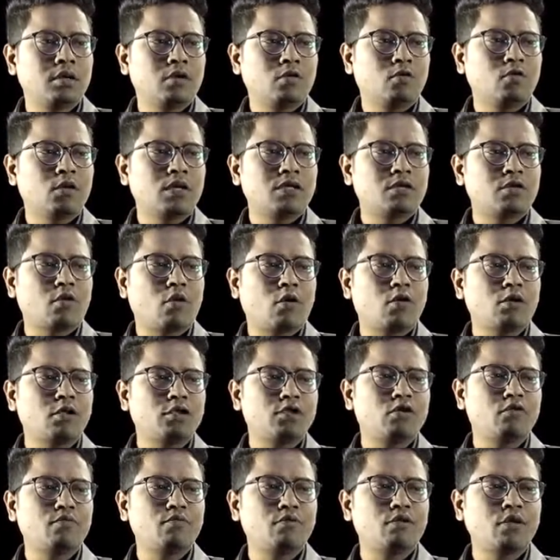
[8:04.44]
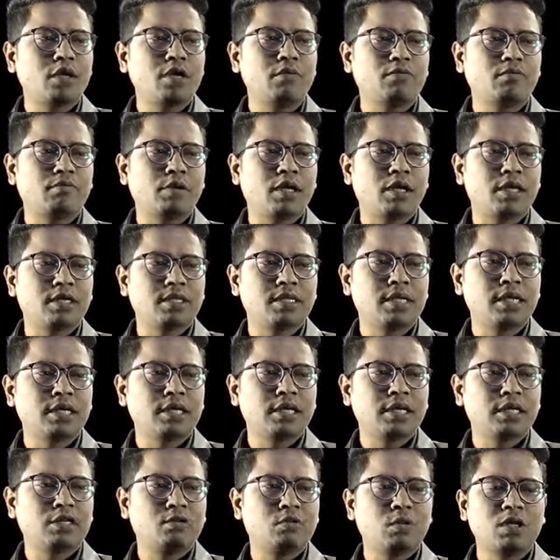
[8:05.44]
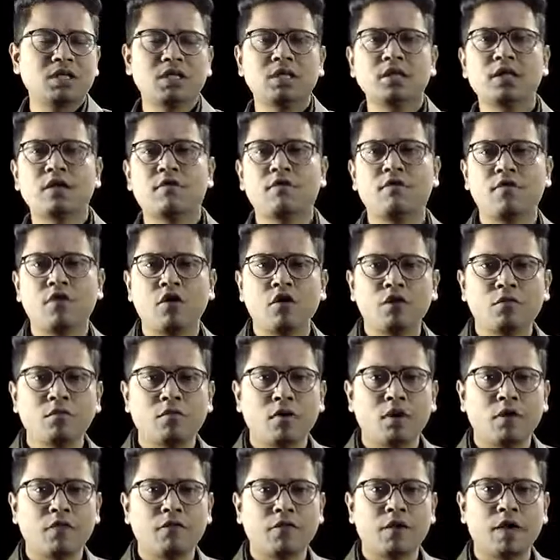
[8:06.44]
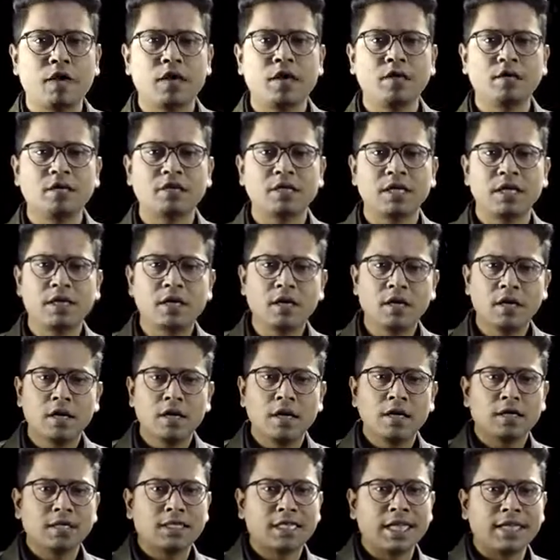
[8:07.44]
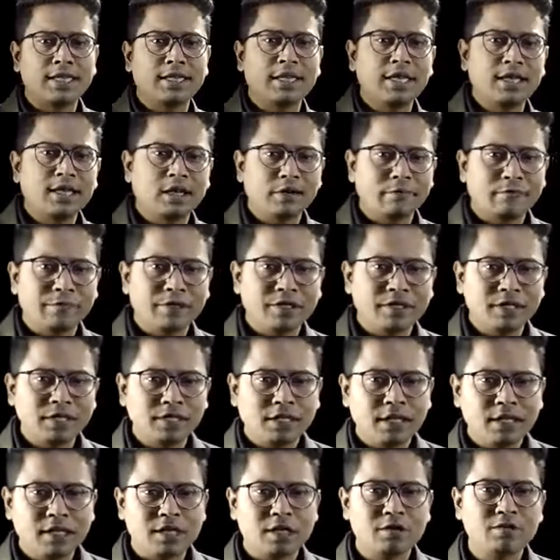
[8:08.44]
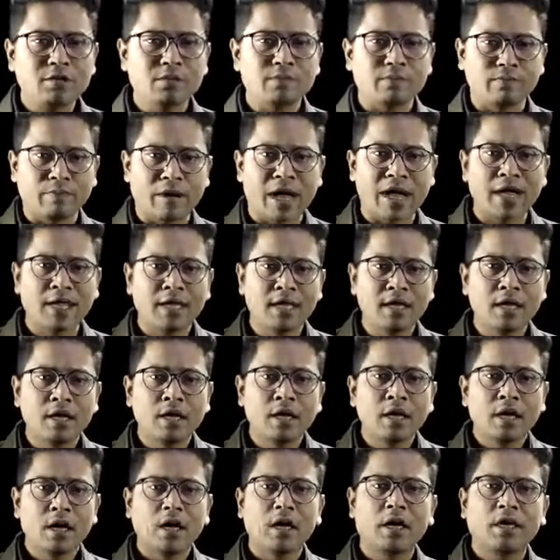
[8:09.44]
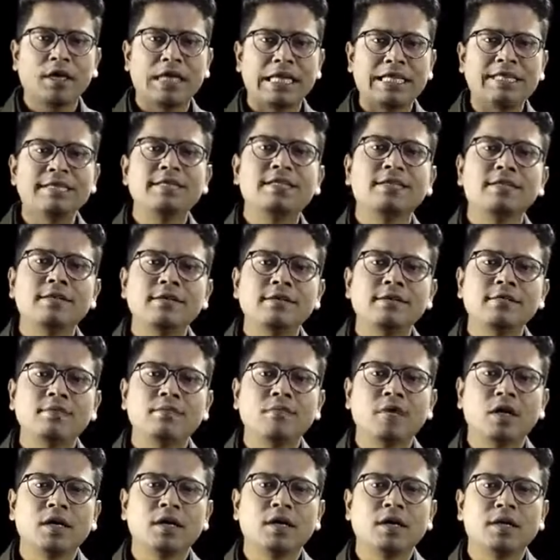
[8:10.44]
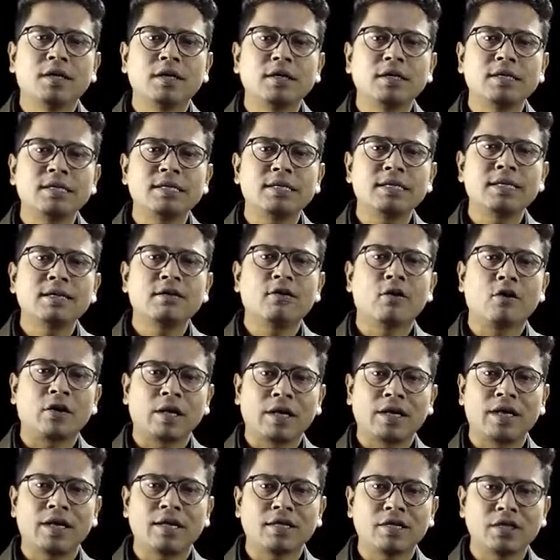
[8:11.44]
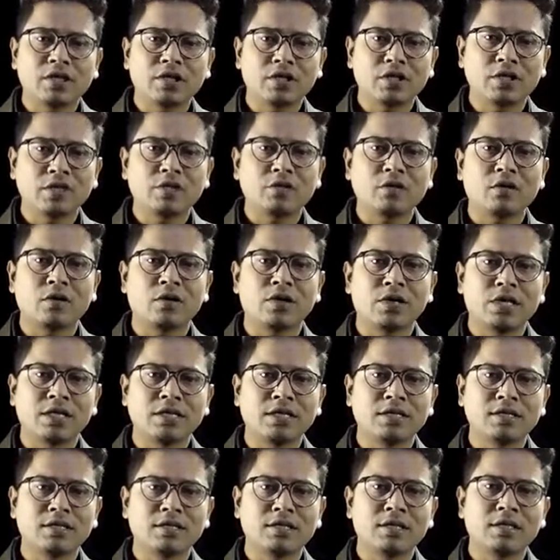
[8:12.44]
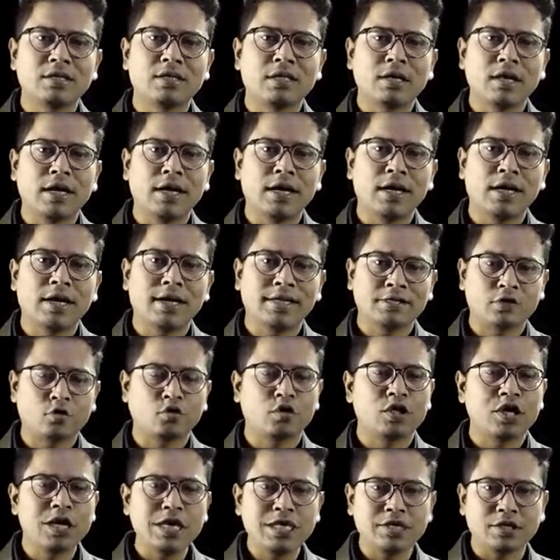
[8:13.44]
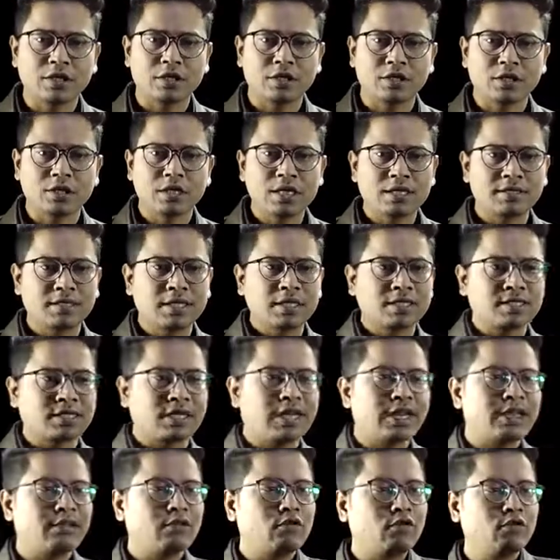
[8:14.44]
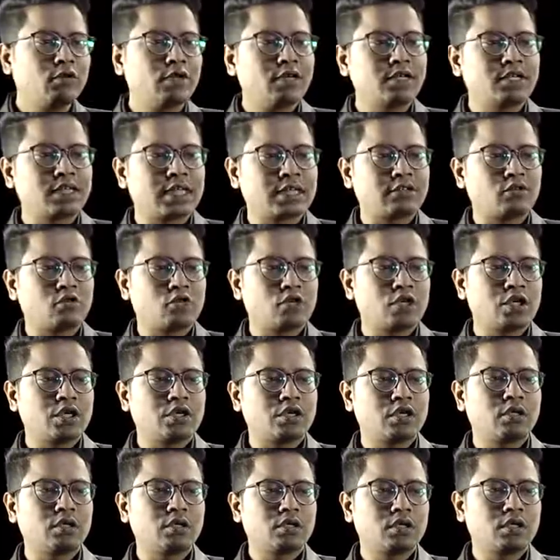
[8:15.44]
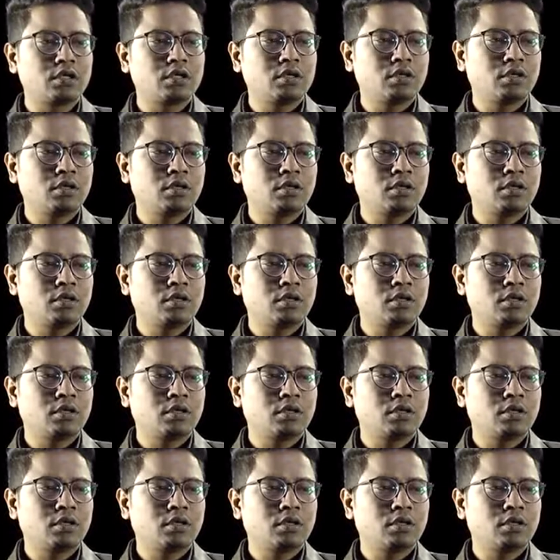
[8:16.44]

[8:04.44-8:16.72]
was also put in place, and this was in the form of you see sending representatives by registered you see organizations or registered associations such as landholders associations,